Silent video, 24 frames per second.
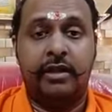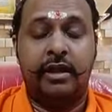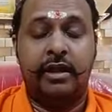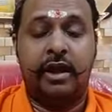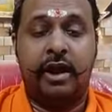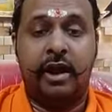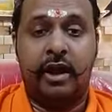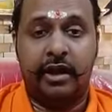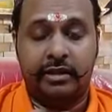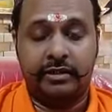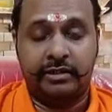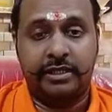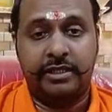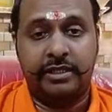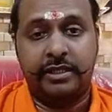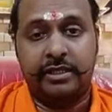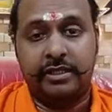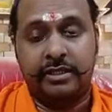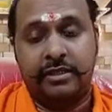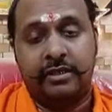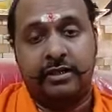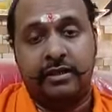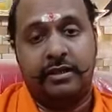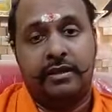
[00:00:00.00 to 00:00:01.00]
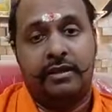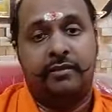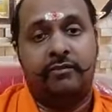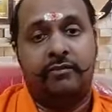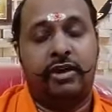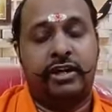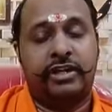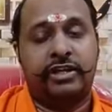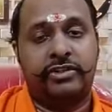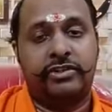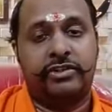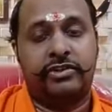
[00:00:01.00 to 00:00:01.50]
or the
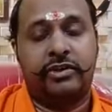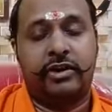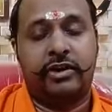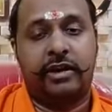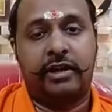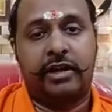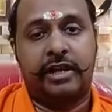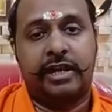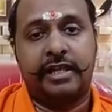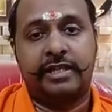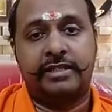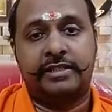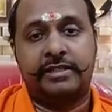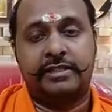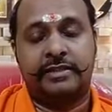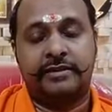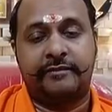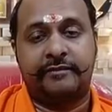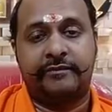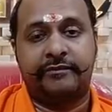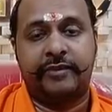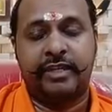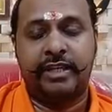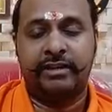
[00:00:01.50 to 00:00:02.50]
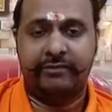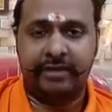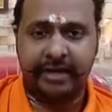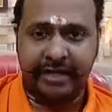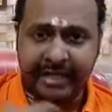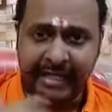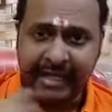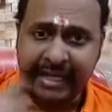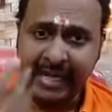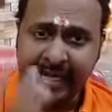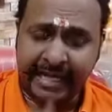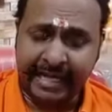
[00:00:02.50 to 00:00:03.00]
what is called as
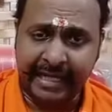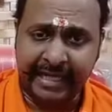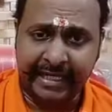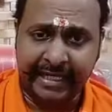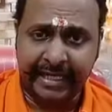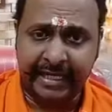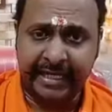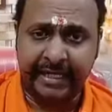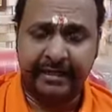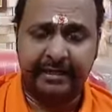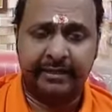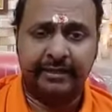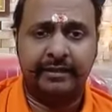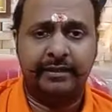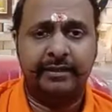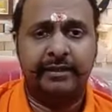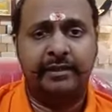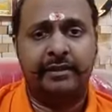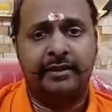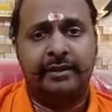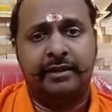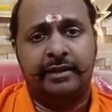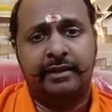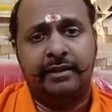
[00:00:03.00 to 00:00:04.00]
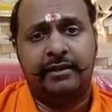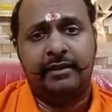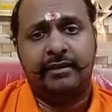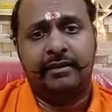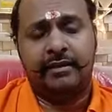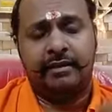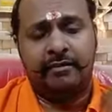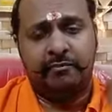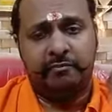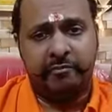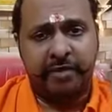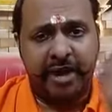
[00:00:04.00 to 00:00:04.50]
even narrating
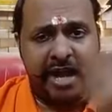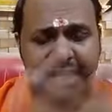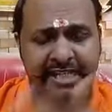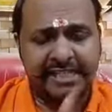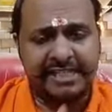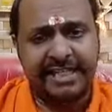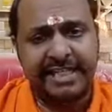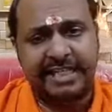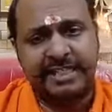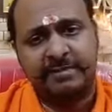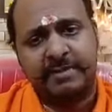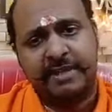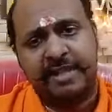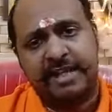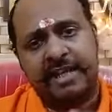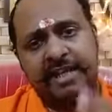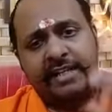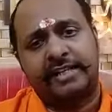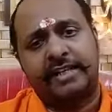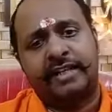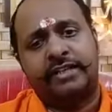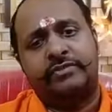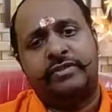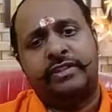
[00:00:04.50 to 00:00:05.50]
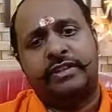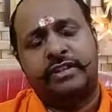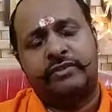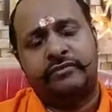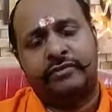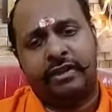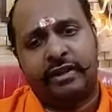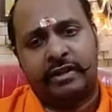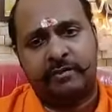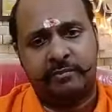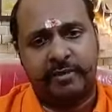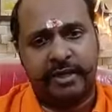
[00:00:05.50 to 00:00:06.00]
past experiences with
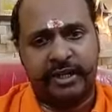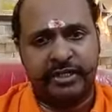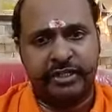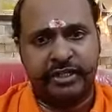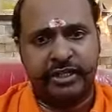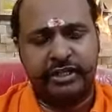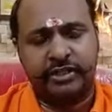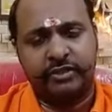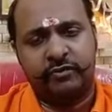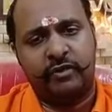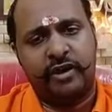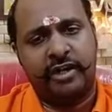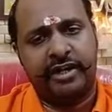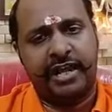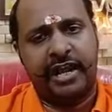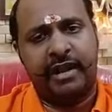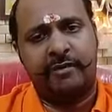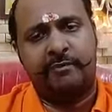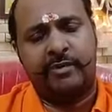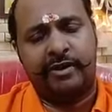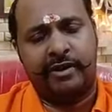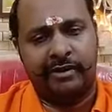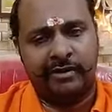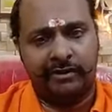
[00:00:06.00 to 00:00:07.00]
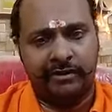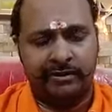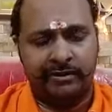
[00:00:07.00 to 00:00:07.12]
different patients, what happened,